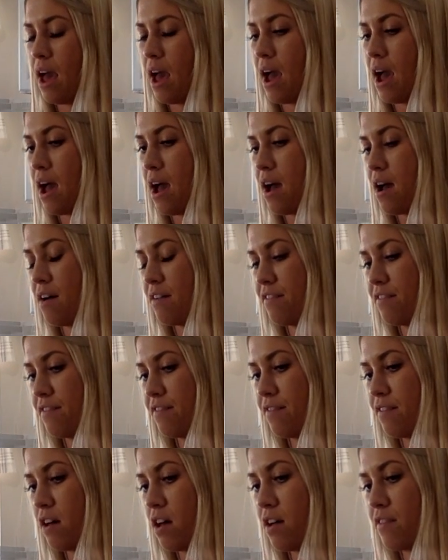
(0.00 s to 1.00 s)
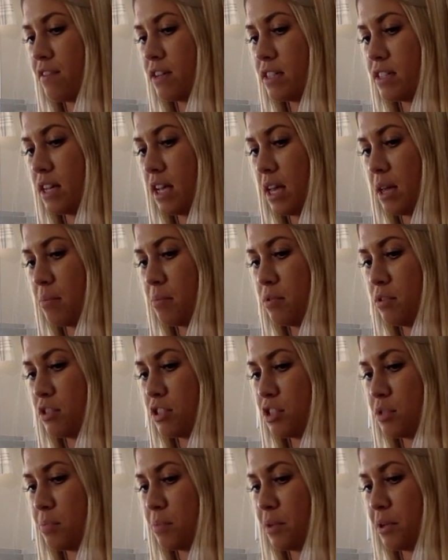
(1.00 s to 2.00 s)
1/2 of a
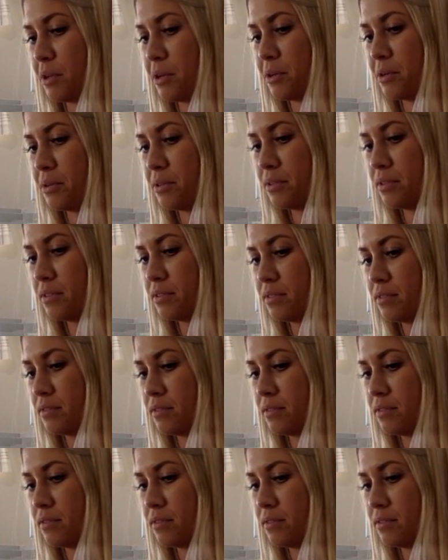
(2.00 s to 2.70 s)
tablespoon